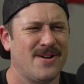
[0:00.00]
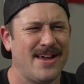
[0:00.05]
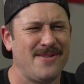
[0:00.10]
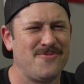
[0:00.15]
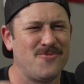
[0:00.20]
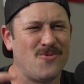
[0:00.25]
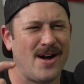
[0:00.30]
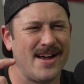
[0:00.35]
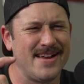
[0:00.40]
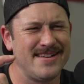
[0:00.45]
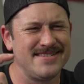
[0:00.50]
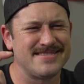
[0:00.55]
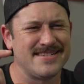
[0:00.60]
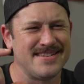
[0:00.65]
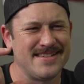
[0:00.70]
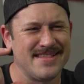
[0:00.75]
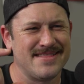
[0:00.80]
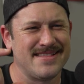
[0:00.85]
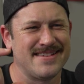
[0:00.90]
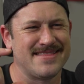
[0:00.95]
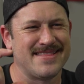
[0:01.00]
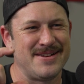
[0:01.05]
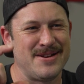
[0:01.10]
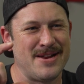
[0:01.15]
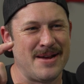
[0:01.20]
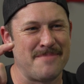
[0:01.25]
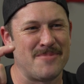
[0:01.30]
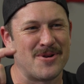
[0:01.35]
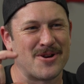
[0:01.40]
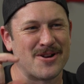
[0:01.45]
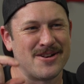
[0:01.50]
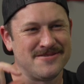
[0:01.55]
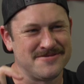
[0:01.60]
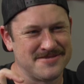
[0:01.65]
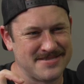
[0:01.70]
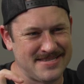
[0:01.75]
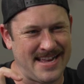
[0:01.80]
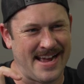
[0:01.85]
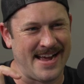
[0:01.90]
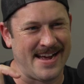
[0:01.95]
And why is it that the number
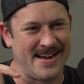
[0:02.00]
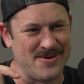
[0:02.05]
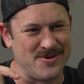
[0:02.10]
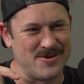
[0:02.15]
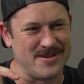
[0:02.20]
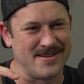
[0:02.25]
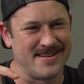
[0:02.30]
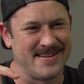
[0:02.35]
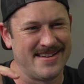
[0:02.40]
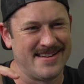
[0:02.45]
goes down?